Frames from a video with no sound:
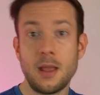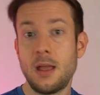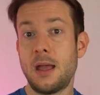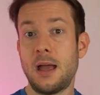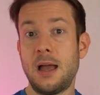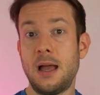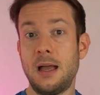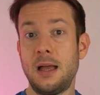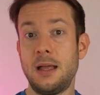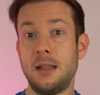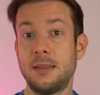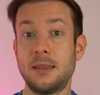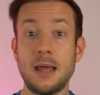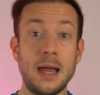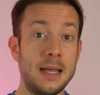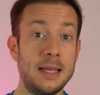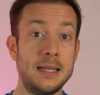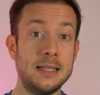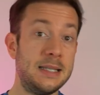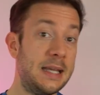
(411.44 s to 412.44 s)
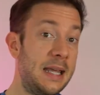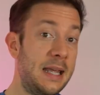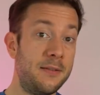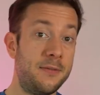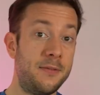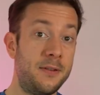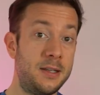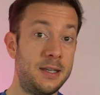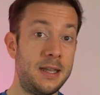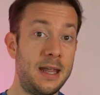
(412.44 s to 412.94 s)
And that is it
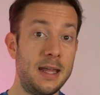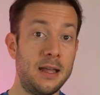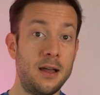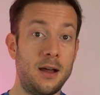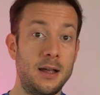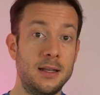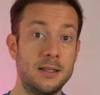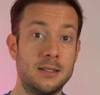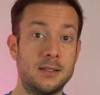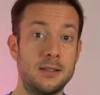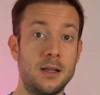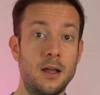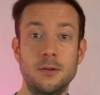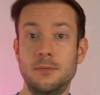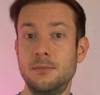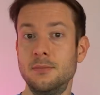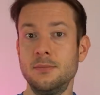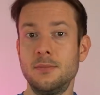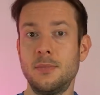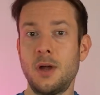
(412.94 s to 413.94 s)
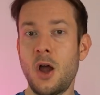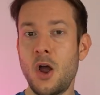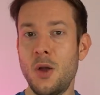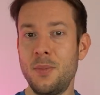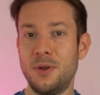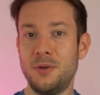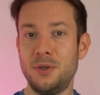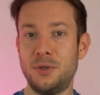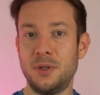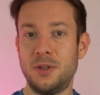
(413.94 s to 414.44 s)
for today, guys. So I hope
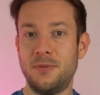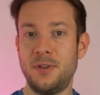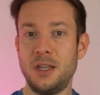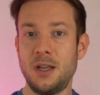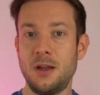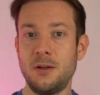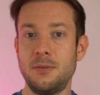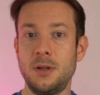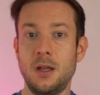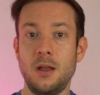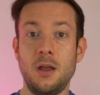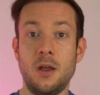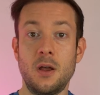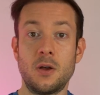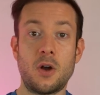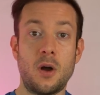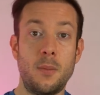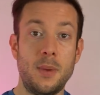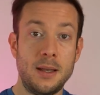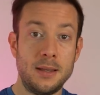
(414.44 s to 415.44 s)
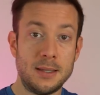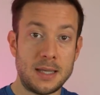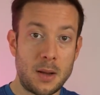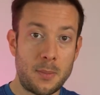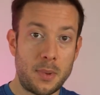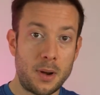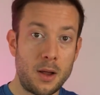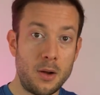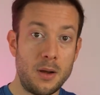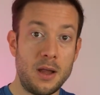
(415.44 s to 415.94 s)
you enjoyed the video. Comment down
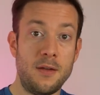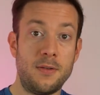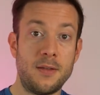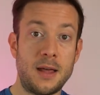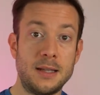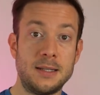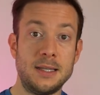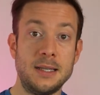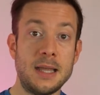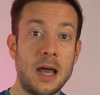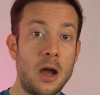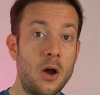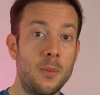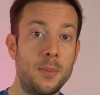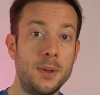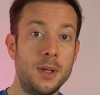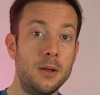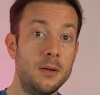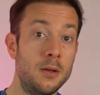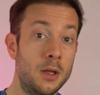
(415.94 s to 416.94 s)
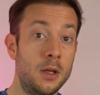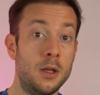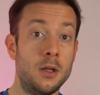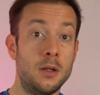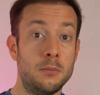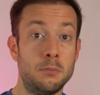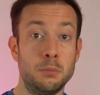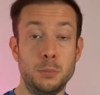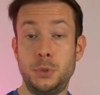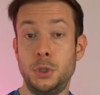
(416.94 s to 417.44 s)
below if that did help you.
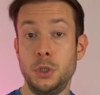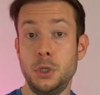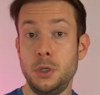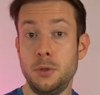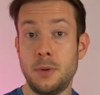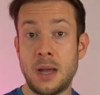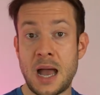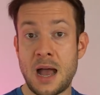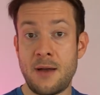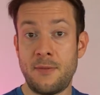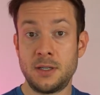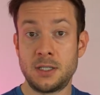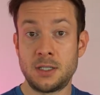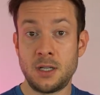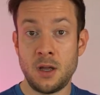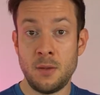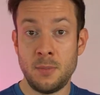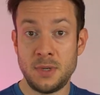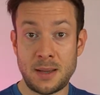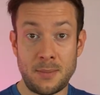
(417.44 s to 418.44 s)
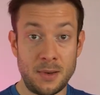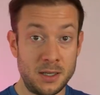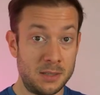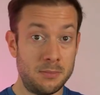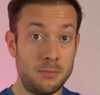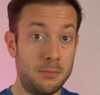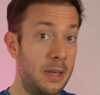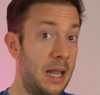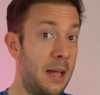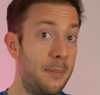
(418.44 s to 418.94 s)
Do you have a slow
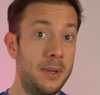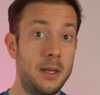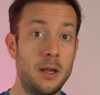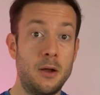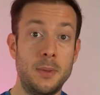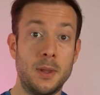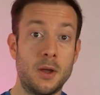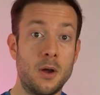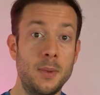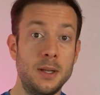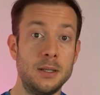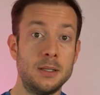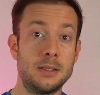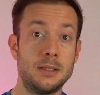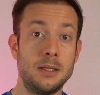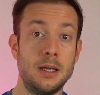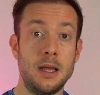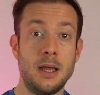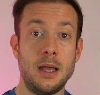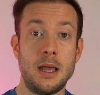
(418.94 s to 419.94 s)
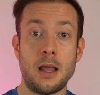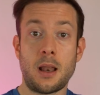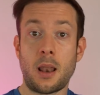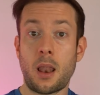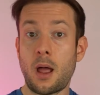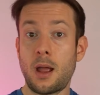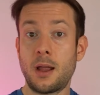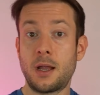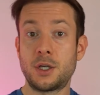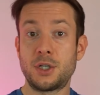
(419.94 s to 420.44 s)
metabolism? Let me know in the comments.
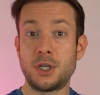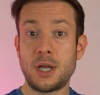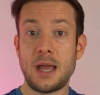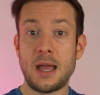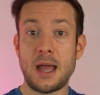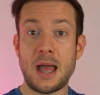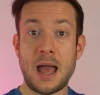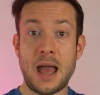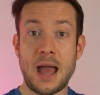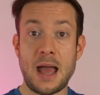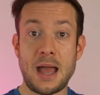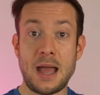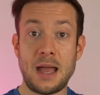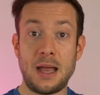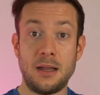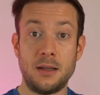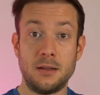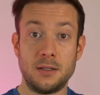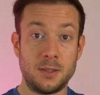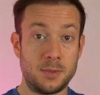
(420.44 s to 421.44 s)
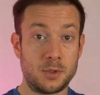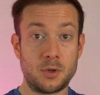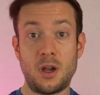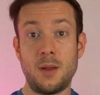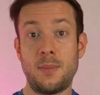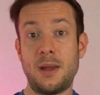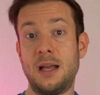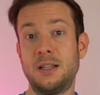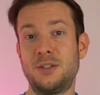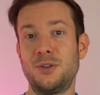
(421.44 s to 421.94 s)
Like, share, and subscribe
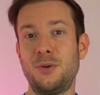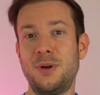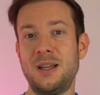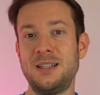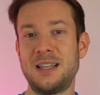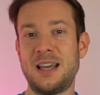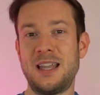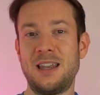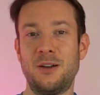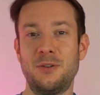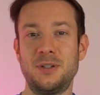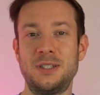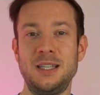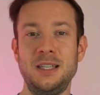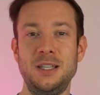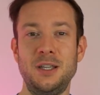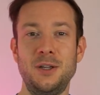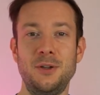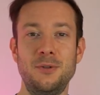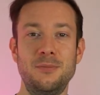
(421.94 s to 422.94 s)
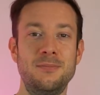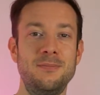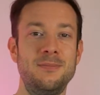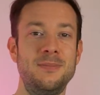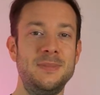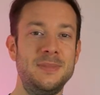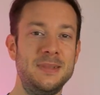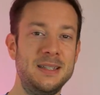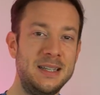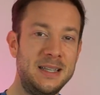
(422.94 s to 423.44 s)
as always, and I'll see you
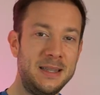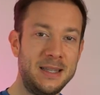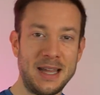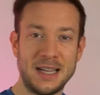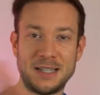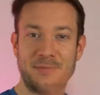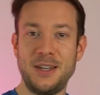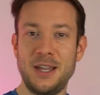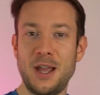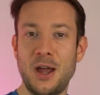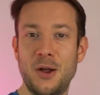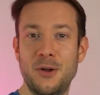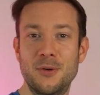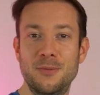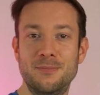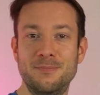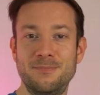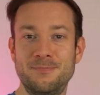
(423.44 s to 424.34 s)
in the next video.